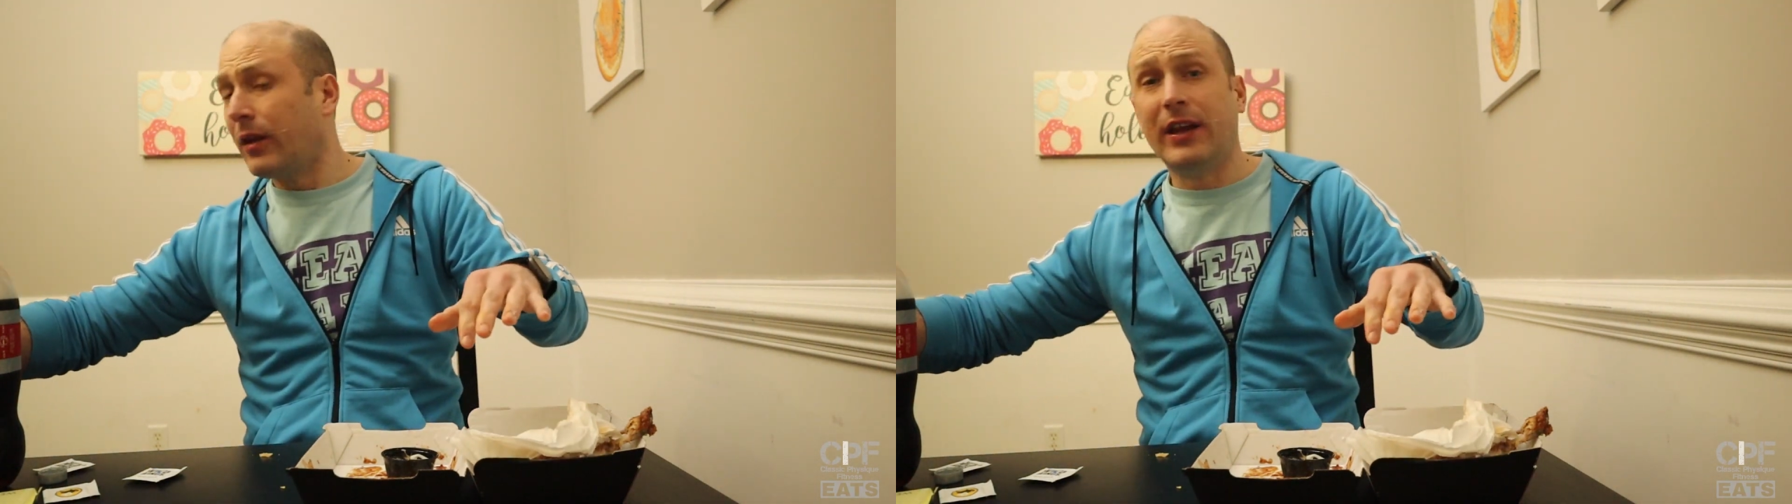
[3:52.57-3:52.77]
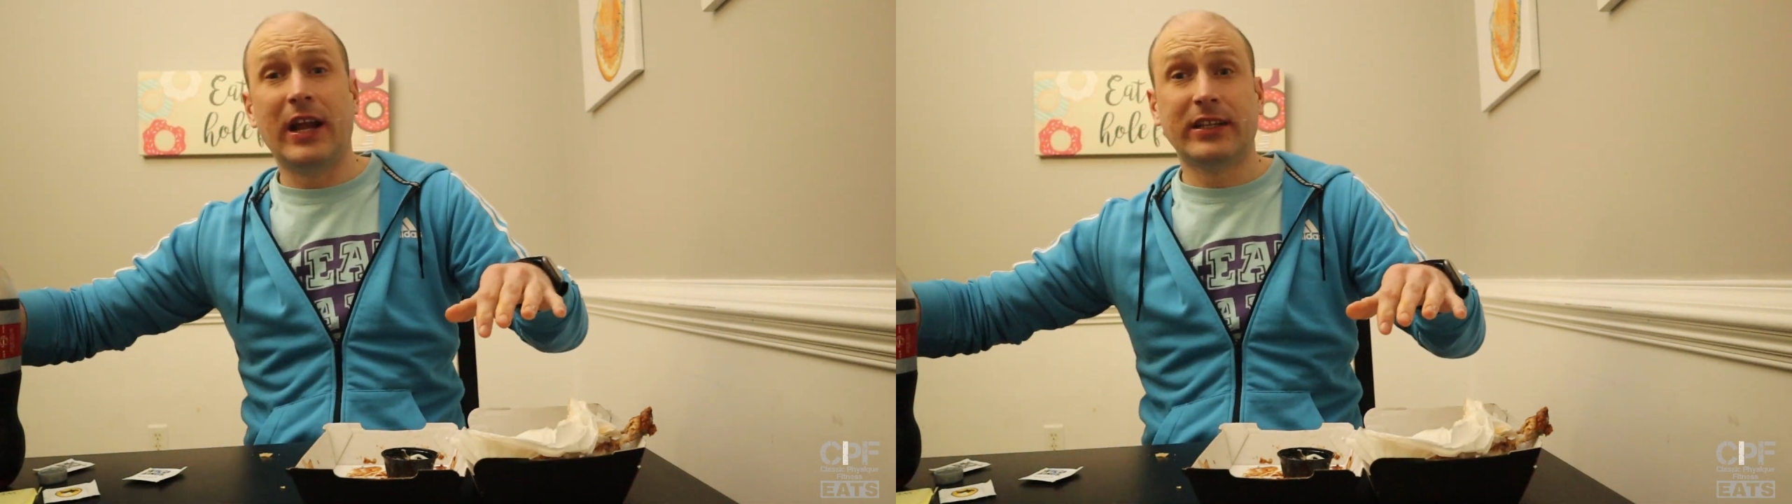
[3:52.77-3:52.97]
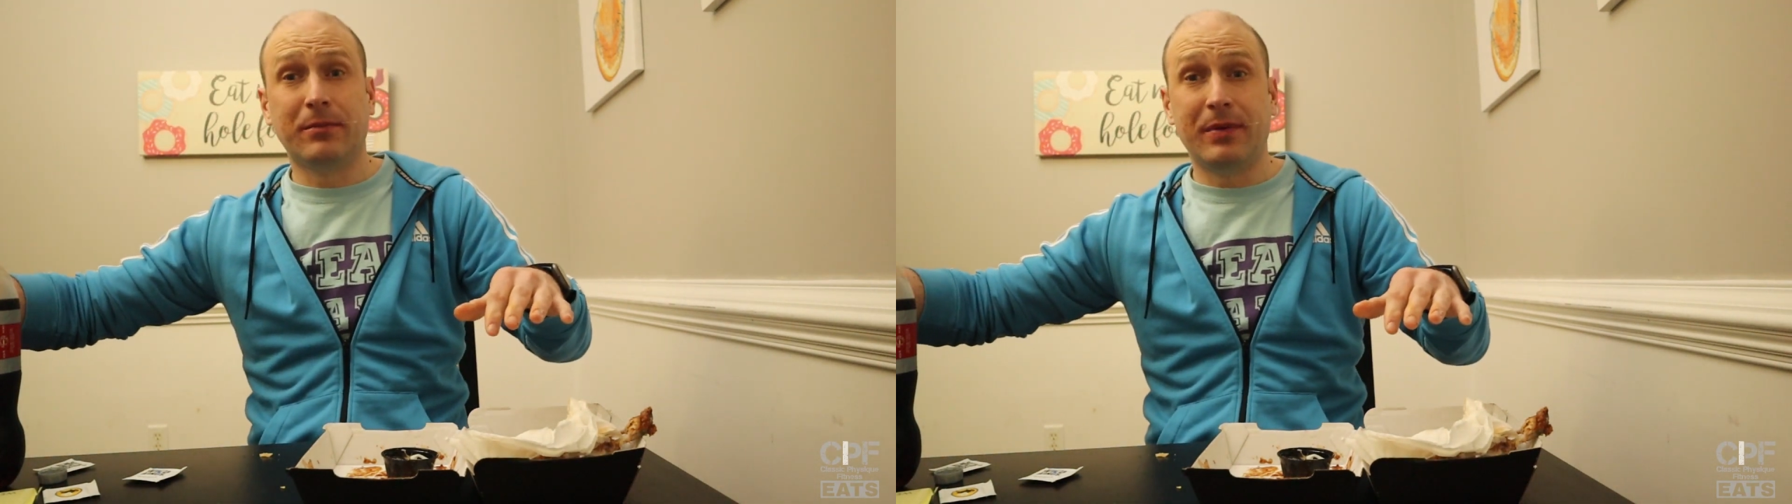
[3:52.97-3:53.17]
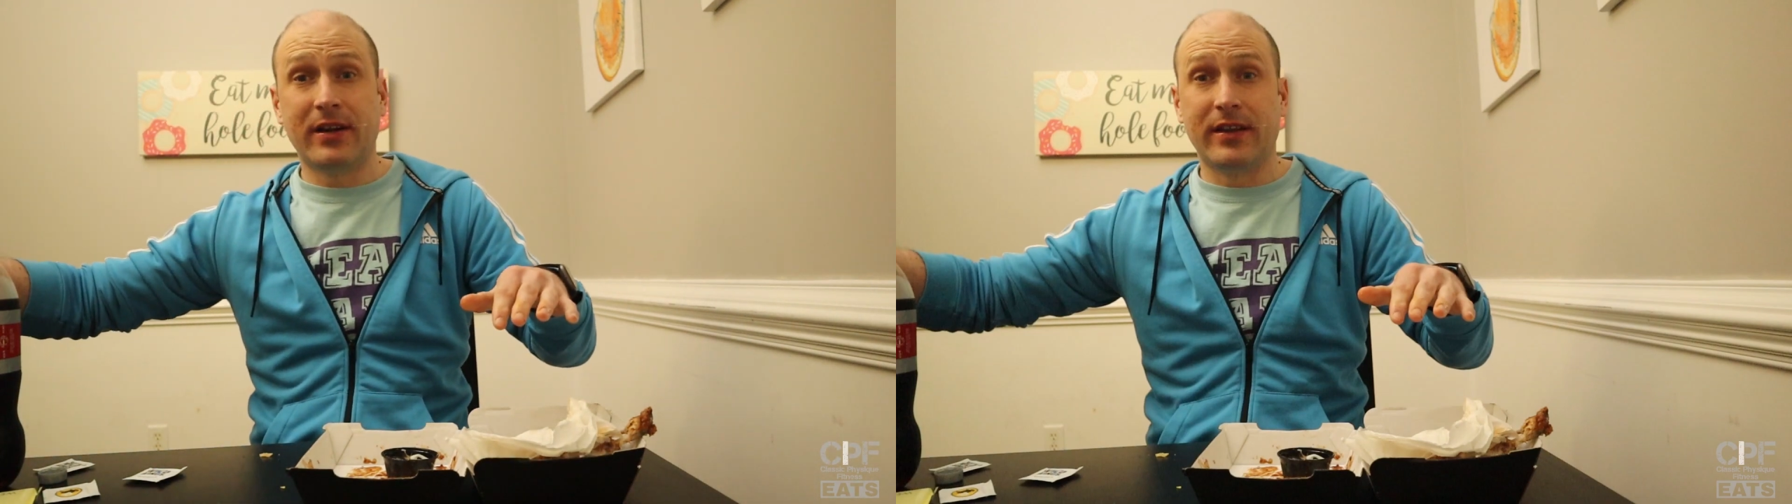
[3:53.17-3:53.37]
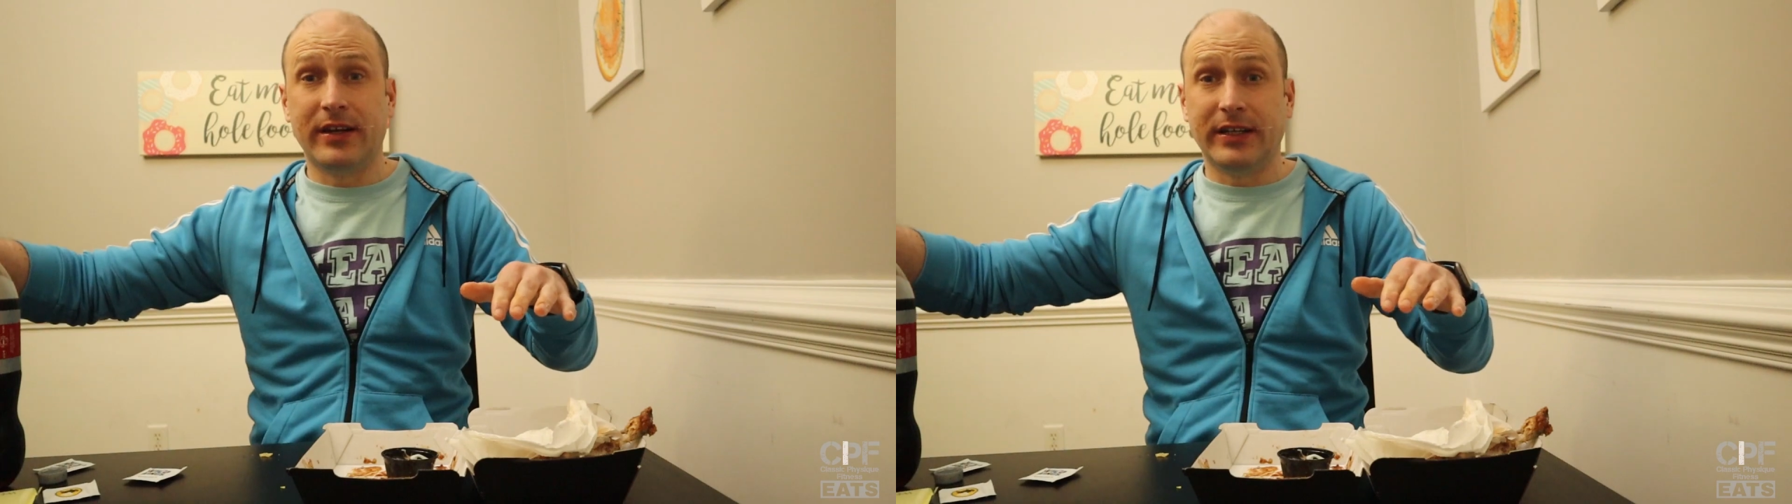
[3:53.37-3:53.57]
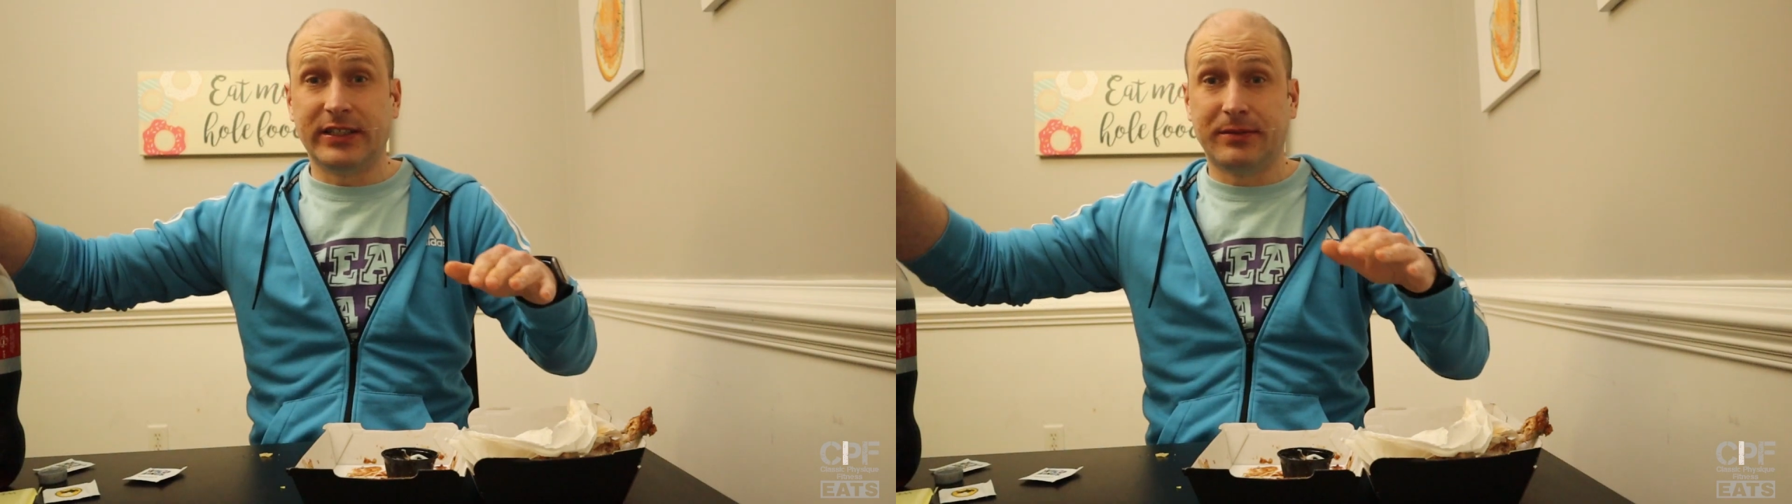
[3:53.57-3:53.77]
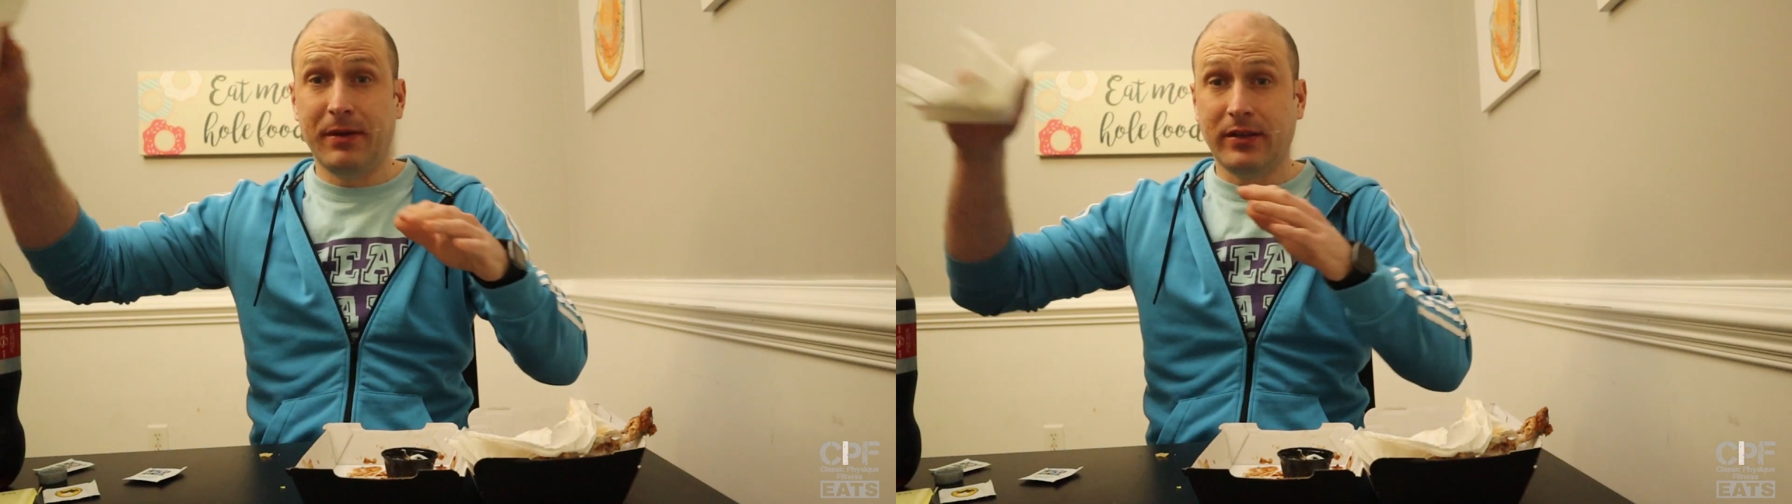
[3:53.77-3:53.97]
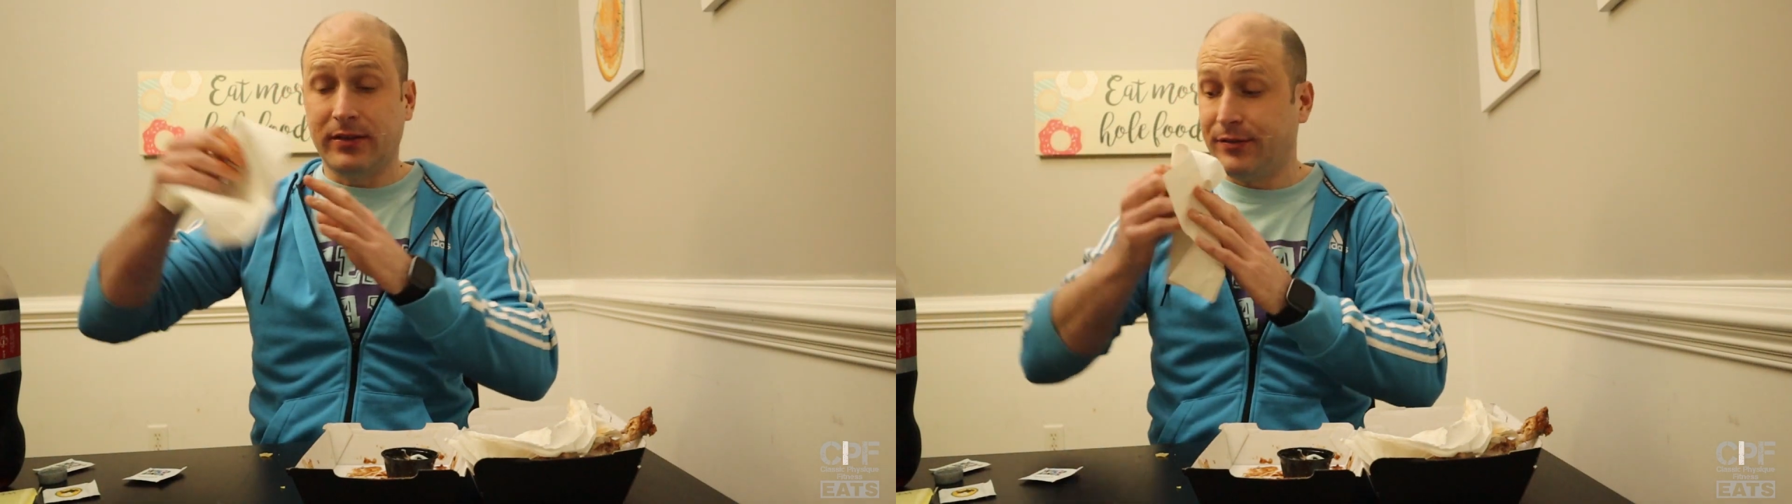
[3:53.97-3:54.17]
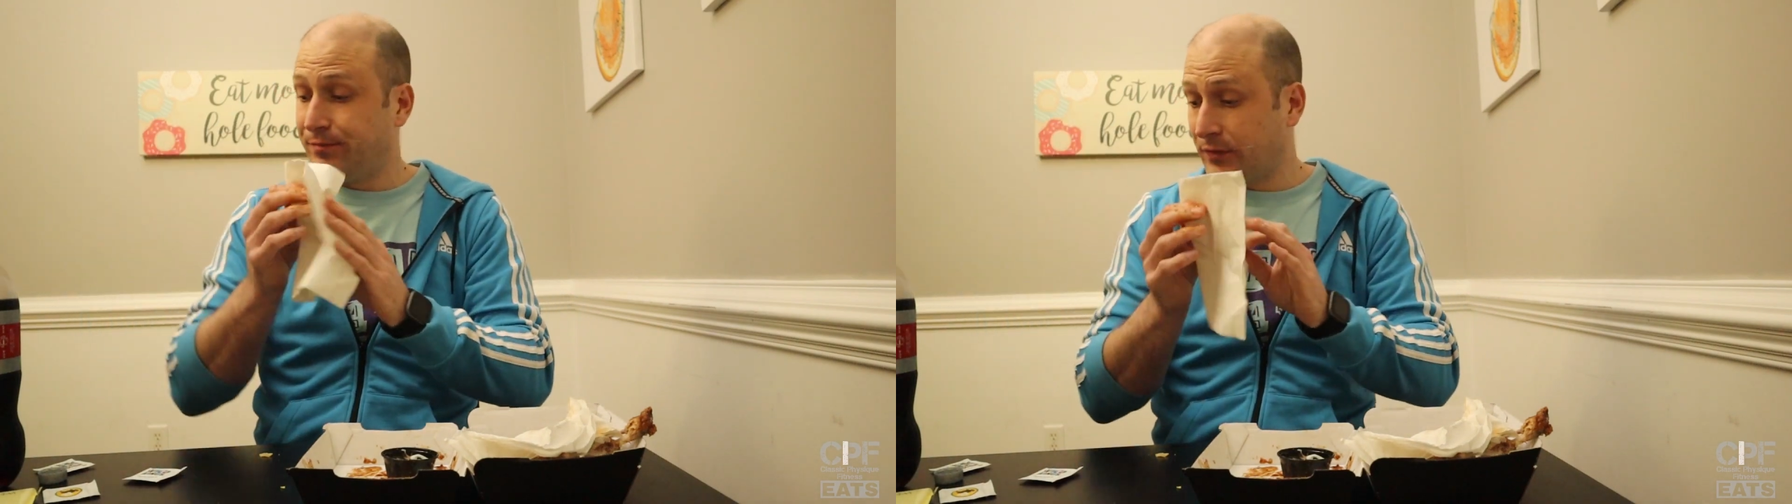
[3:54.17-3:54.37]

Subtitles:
And I liked it better than I expected.